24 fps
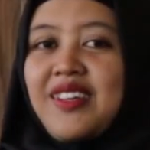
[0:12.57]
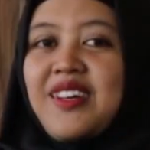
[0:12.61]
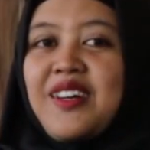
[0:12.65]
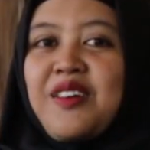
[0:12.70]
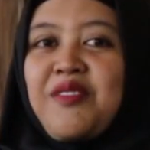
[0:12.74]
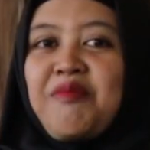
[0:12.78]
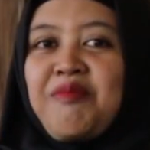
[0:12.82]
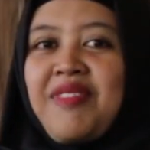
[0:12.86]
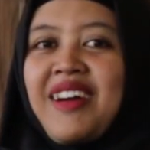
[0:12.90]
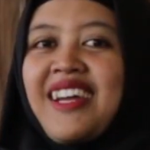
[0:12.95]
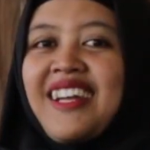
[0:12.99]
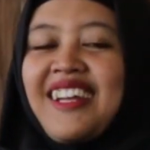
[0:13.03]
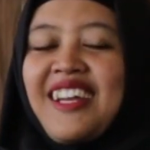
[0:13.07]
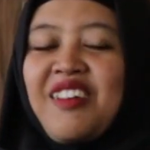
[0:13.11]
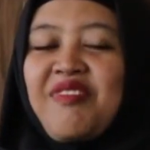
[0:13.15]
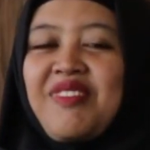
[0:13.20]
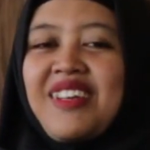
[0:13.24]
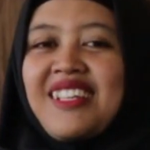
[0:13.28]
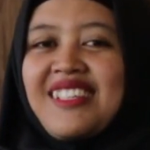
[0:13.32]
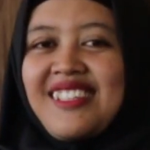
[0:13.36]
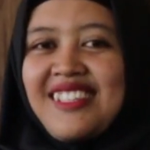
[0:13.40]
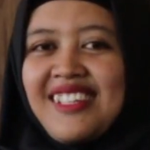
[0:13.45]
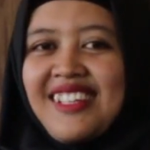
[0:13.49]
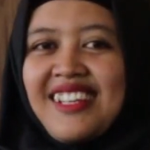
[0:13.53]
My name is
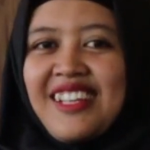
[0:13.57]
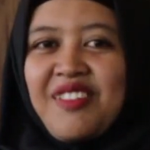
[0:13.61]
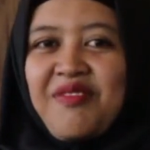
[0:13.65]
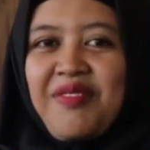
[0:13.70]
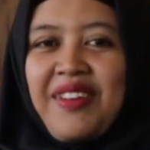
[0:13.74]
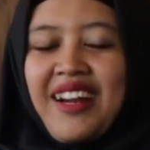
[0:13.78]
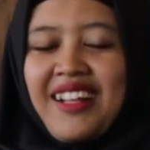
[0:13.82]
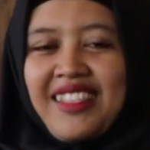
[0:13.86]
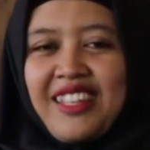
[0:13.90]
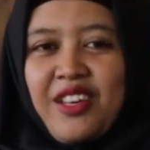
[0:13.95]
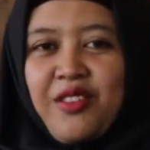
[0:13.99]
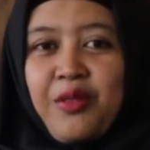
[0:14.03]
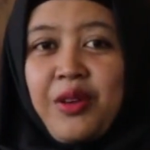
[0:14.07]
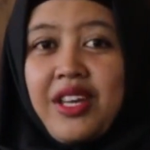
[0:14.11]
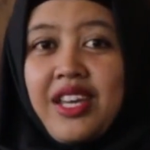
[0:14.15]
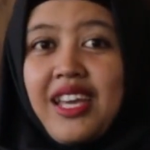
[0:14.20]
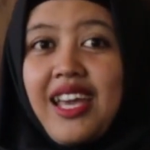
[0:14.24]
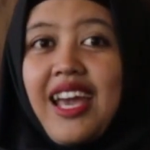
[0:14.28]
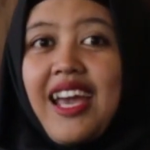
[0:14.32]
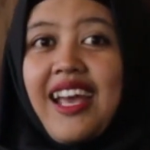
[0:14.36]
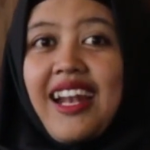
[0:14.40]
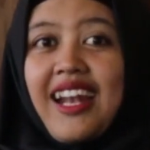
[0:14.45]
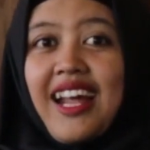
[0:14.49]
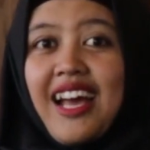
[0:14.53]
Cindy PRATIWI
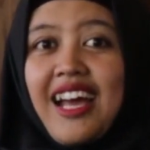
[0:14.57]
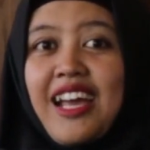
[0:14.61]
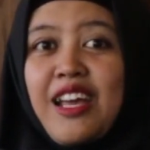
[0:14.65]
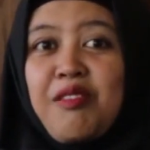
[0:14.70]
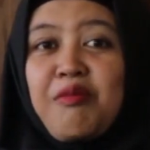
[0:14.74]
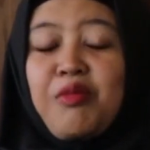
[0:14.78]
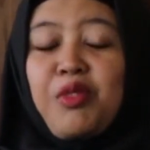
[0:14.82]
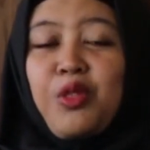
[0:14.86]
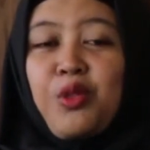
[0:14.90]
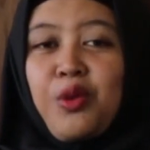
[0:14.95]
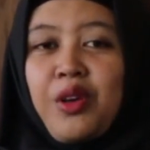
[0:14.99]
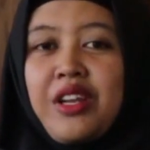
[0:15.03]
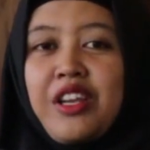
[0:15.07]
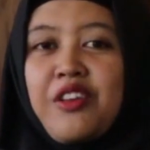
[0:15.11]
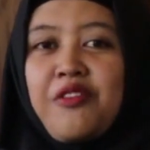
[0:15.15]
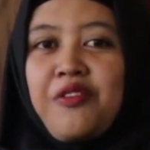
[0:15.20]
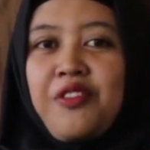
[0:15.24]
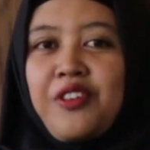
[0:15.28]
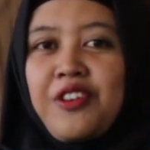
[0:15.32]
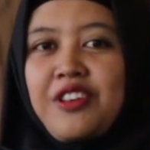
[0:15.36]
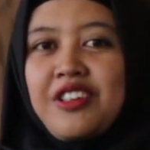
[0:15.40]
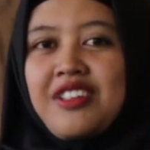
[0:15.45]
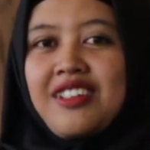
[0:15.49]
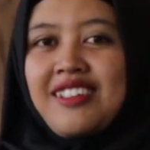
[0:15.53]
and I'm
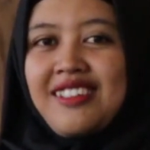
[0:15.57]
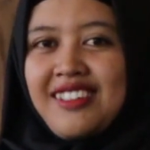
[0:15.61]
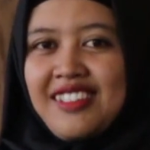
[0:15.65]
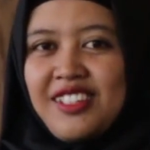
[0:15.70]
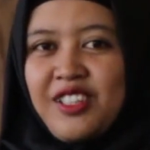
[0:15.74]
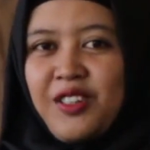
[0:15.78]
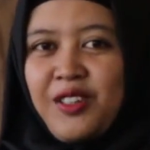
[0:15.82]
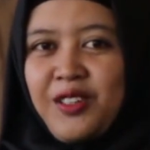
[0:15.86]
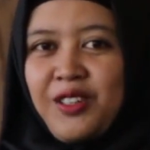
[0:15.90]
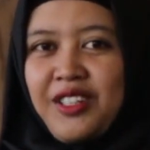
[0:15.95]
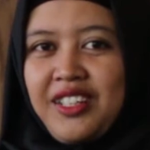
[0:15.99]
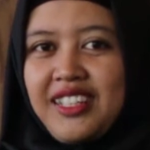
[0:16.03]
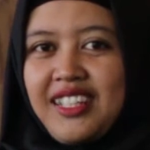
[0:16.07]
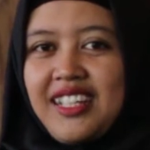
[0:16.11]
24 years old.